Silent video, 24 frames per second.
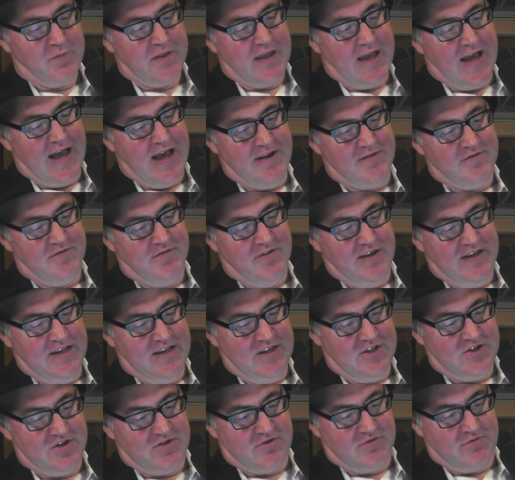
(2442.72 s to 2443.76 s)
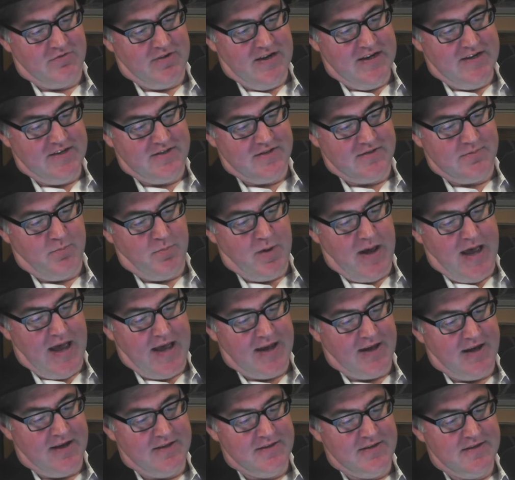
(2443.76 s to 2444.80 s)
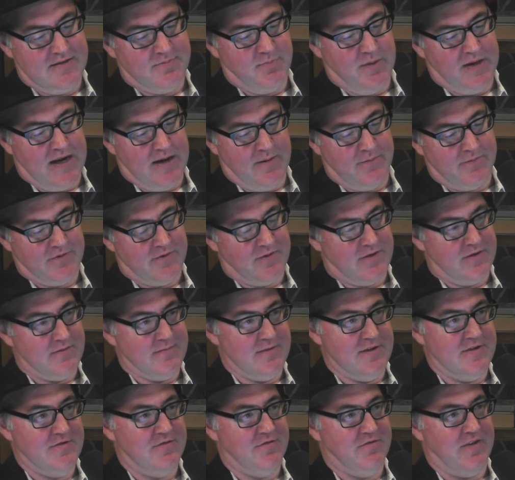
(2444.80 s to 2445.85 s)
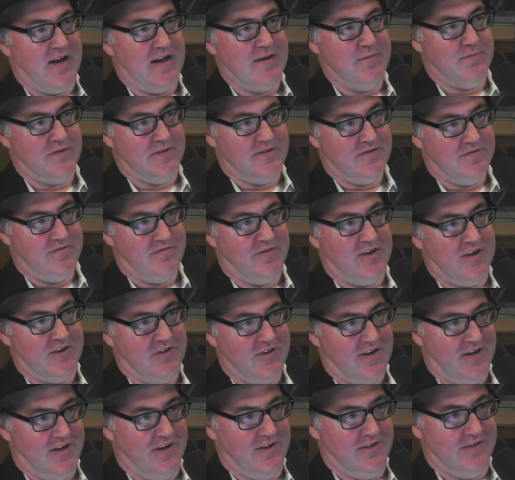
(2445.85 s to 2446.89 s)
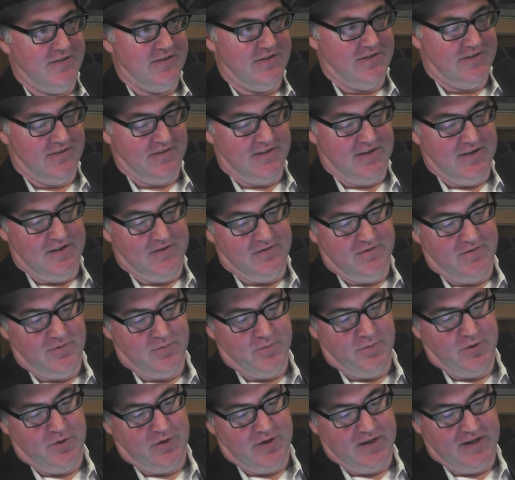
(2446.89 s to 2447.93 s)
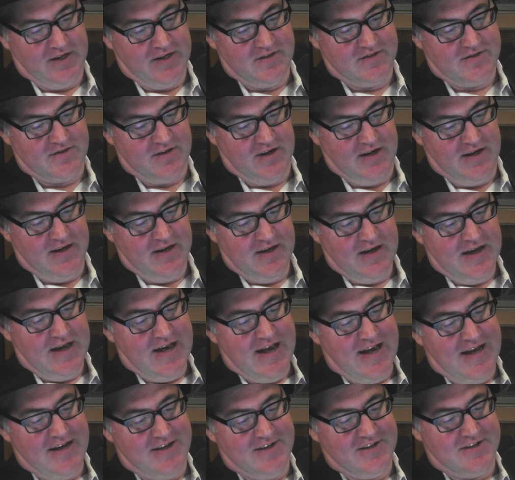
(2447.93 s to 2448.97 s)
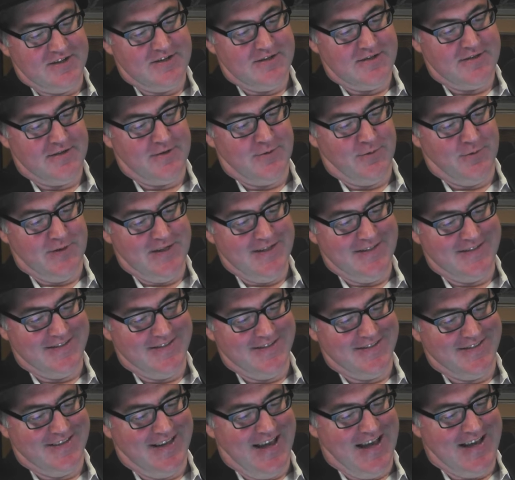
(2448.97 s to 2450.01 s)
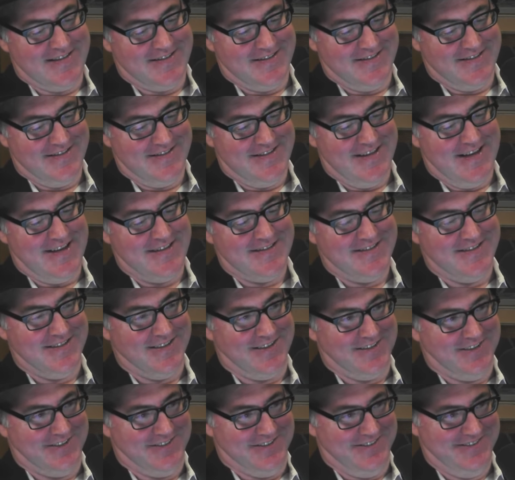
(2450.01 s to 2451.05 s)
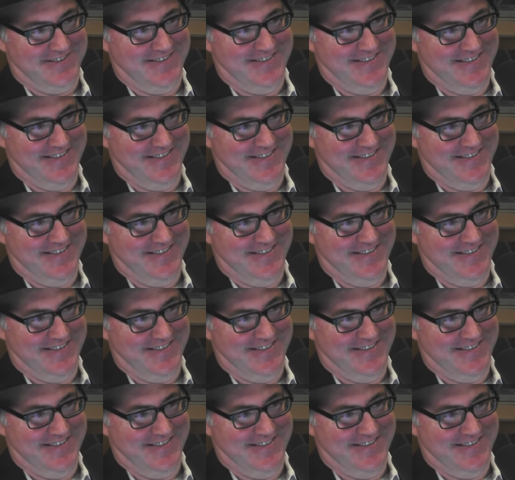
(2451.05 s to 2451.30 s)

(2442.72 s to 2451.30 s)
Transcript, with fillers: And Vinnie just reaches back. And this becomes one of the most famous photos in footballing history. And just squeezes Gazza's testicles.